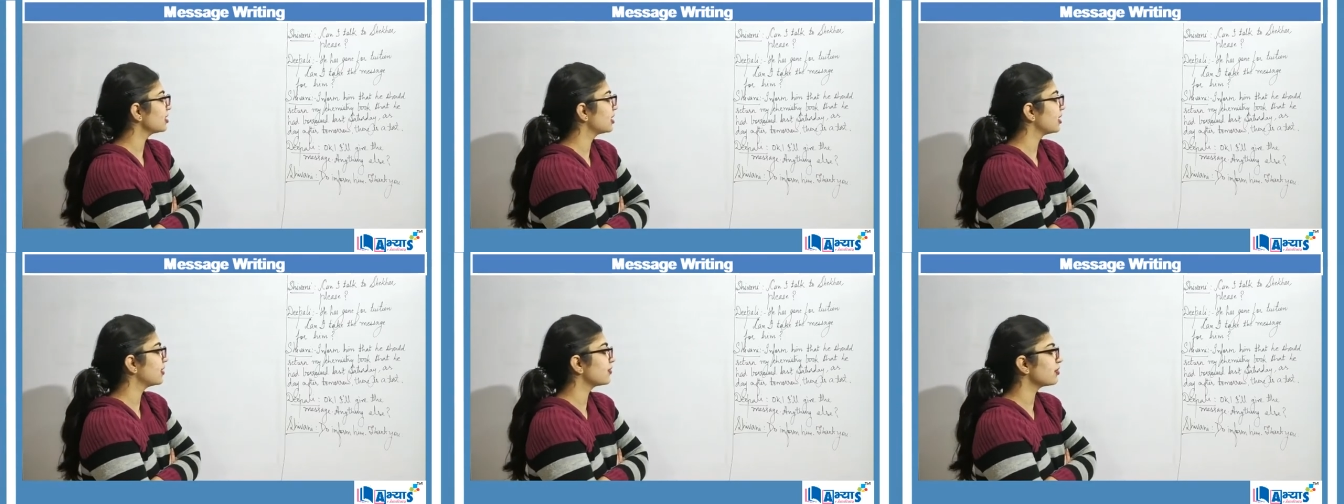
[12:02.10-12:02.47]

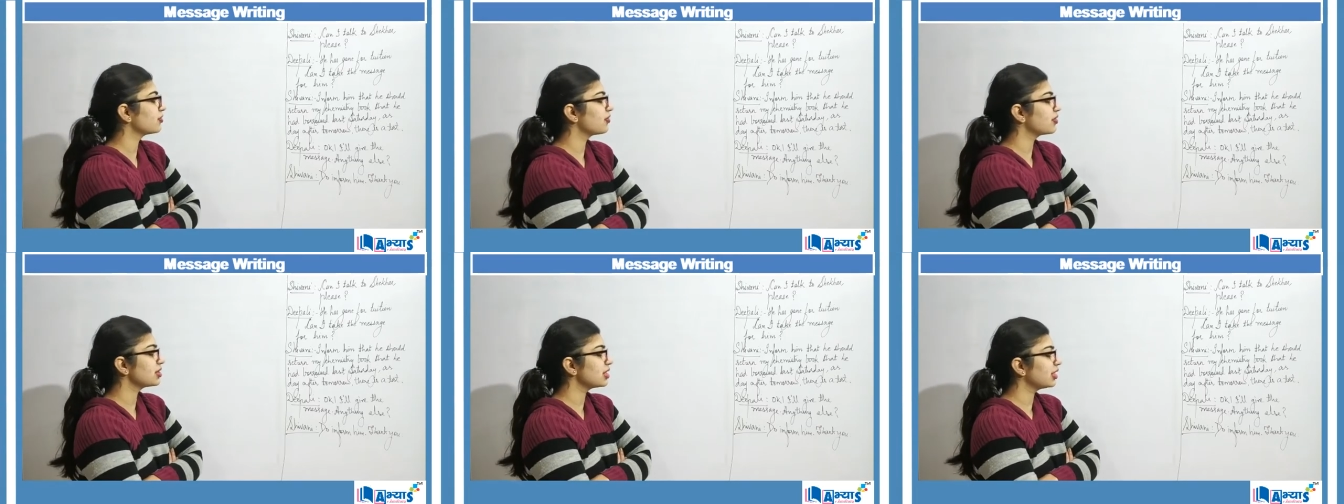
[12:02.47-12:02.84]
he
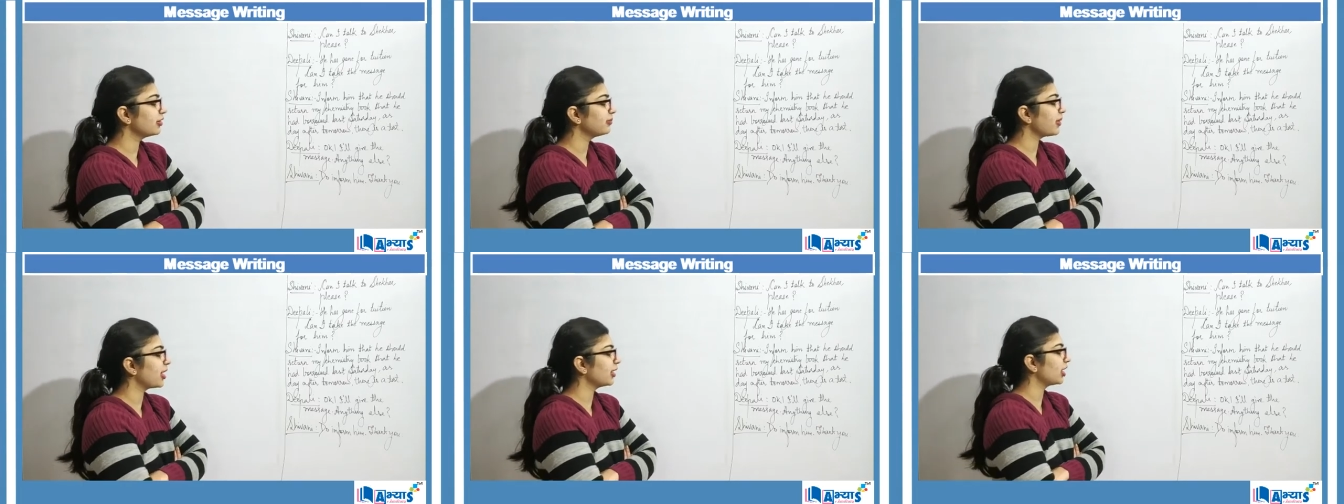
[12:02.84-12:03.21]
should
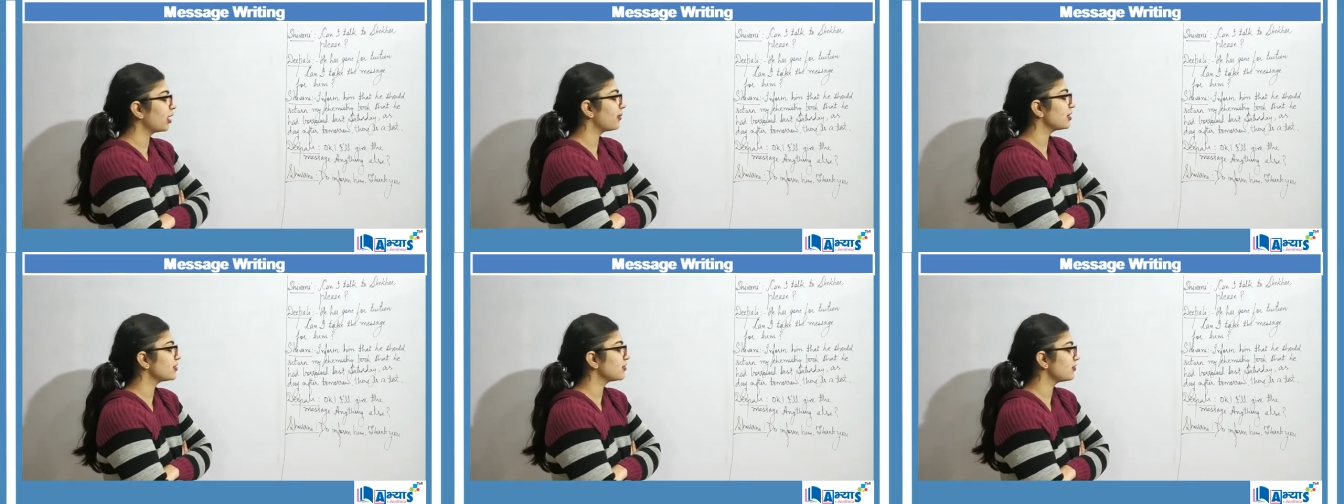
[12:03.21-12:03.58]
return my
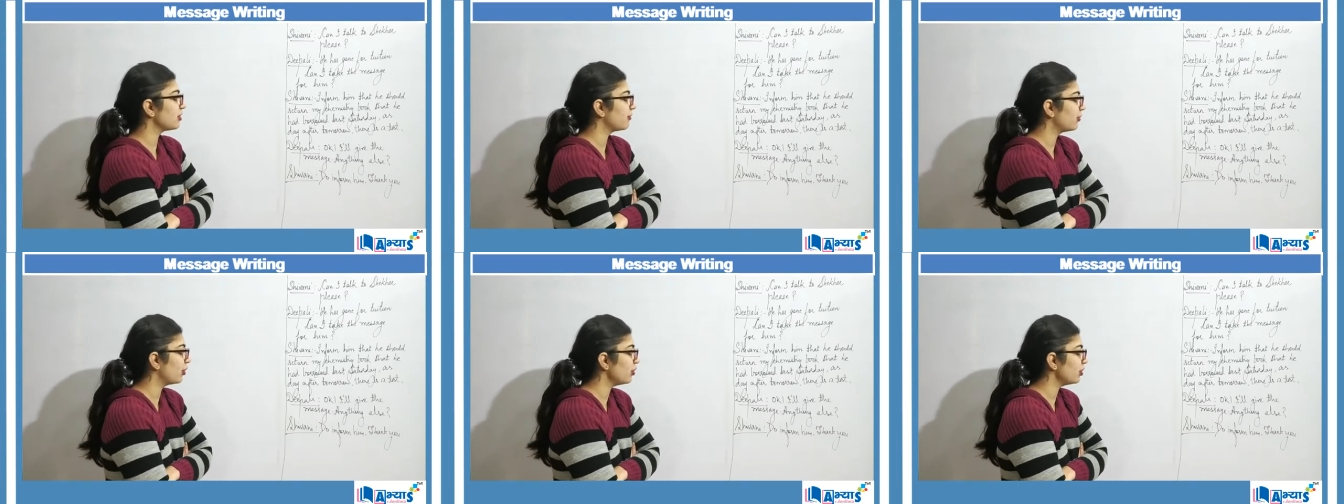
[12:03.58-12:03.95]
chemistry
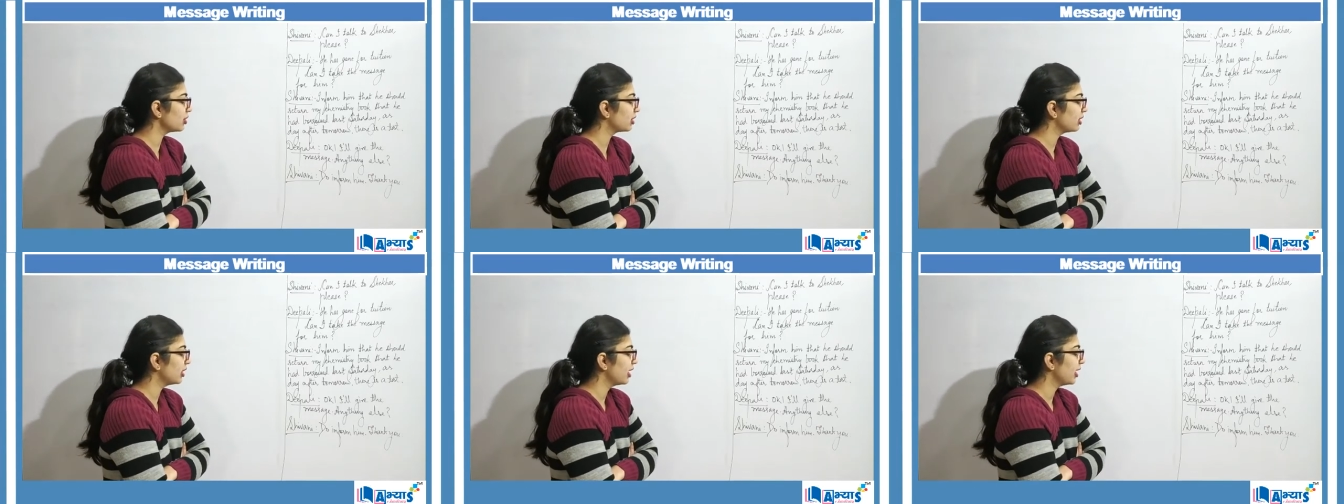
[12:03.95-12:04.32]

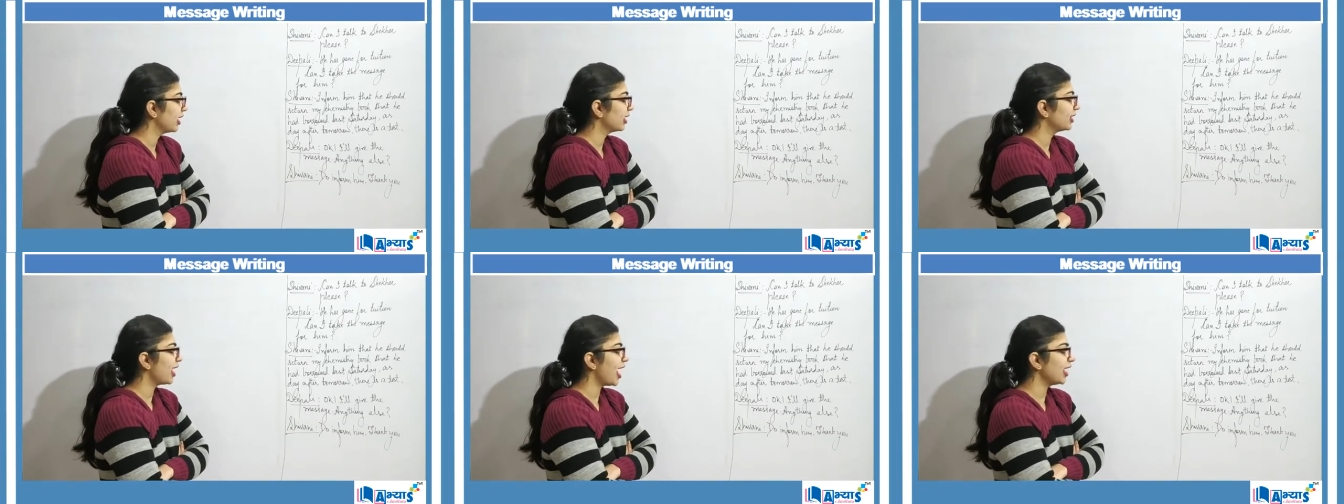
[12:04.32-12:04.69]
book
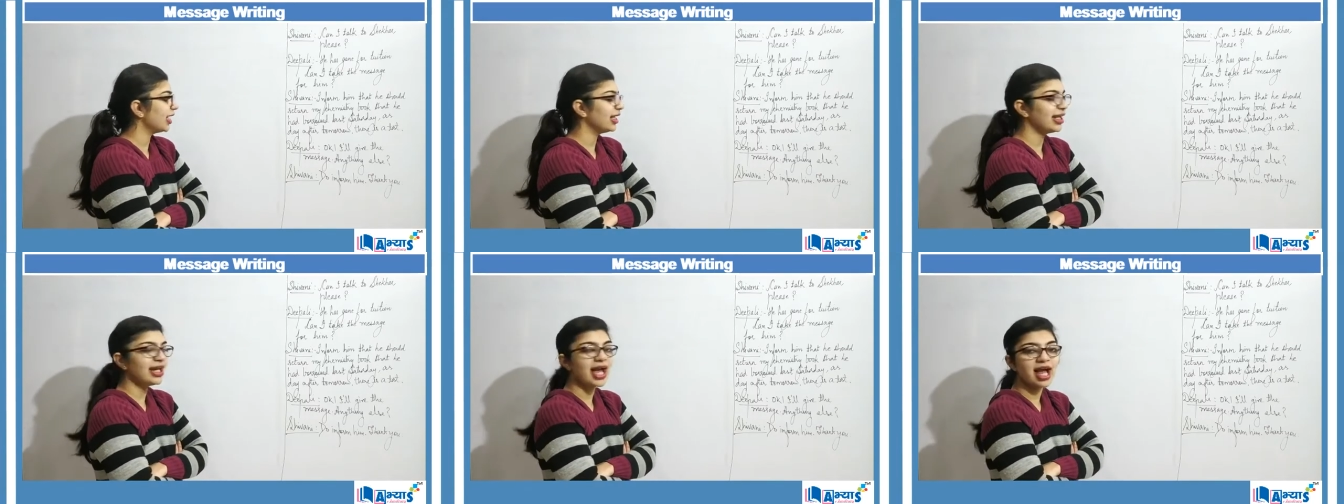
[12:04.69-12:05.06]

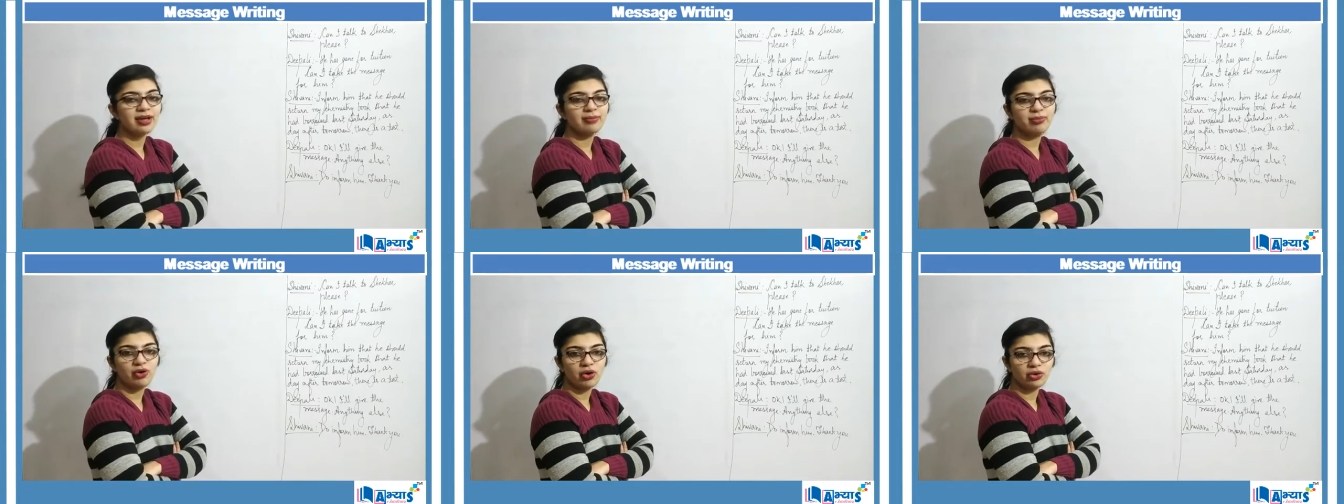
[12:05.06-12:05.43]
that he
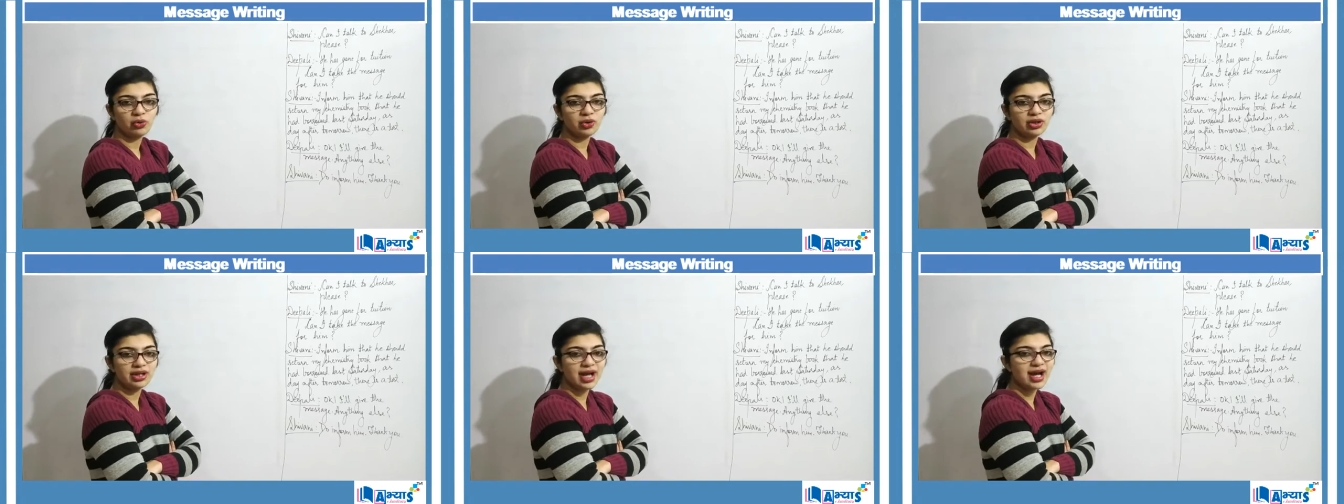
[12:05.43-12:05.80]
had
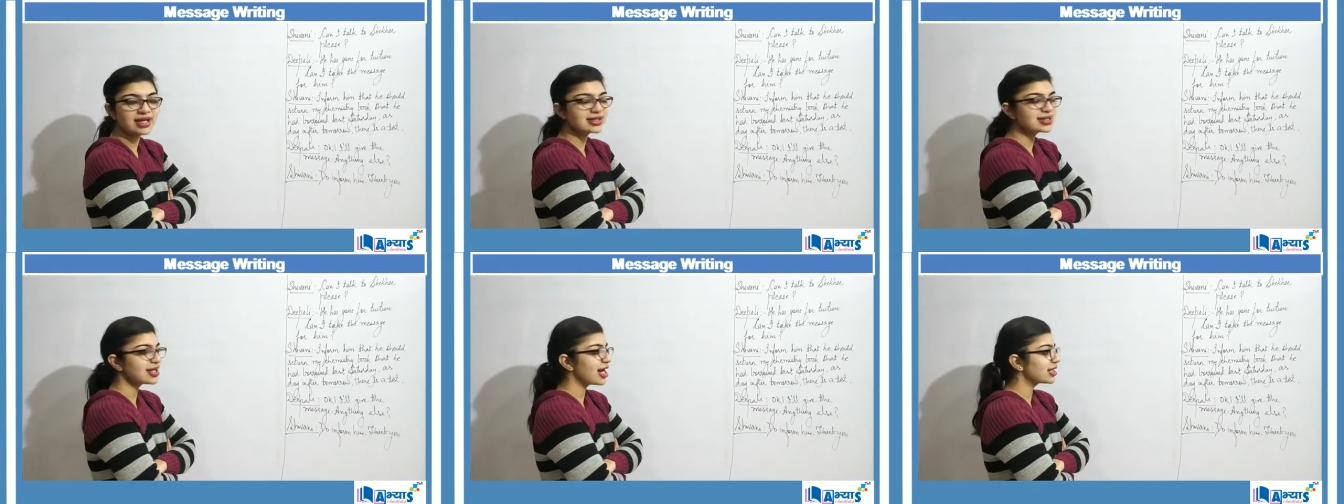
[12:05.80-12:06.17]
borrowed
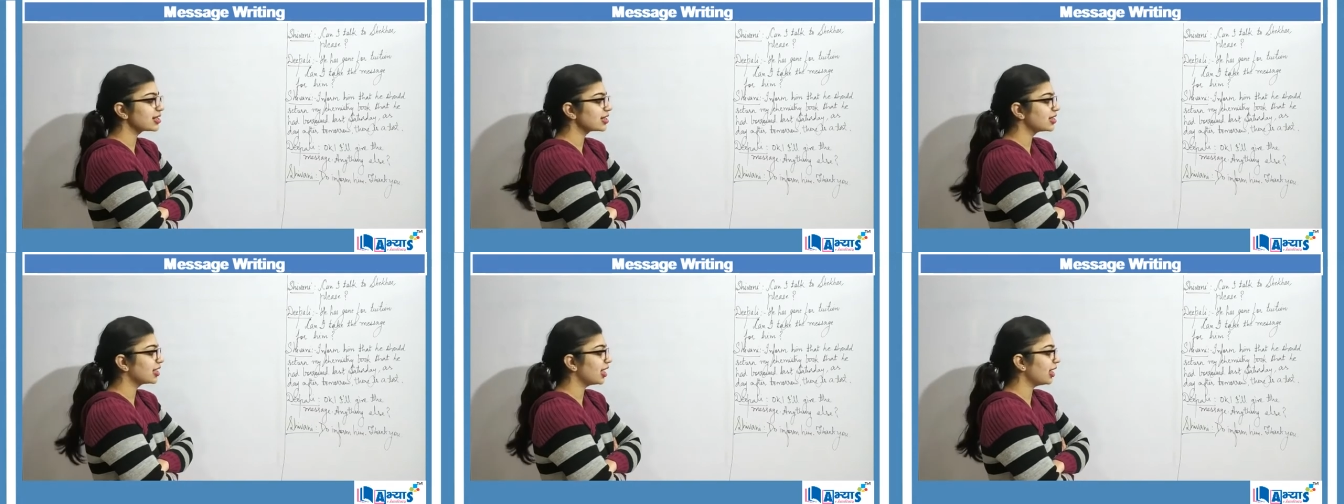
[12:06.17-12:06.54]
last
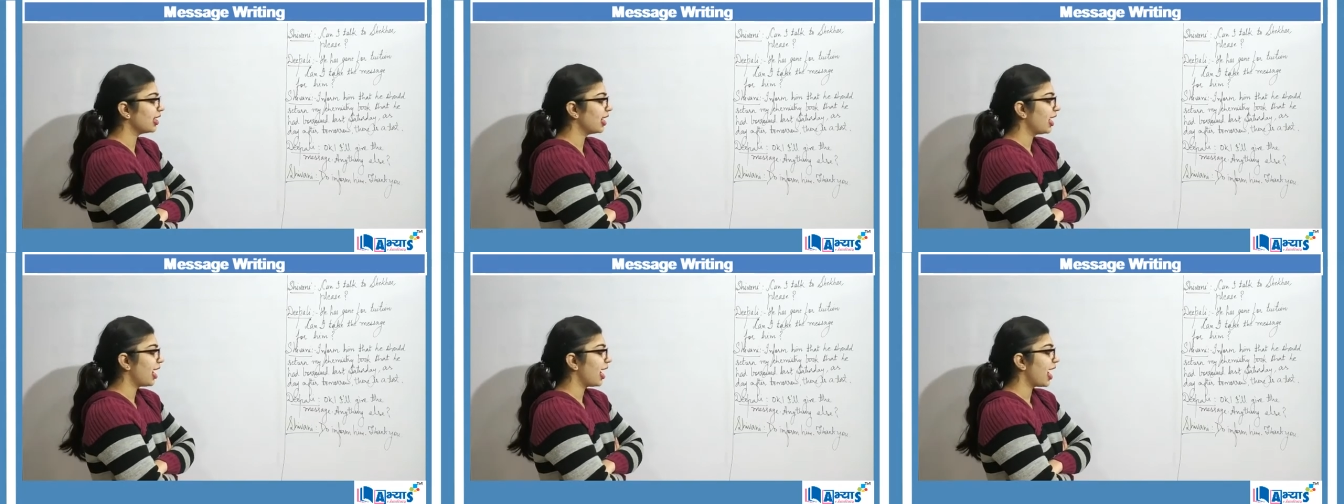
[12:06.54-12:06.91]
Saturday,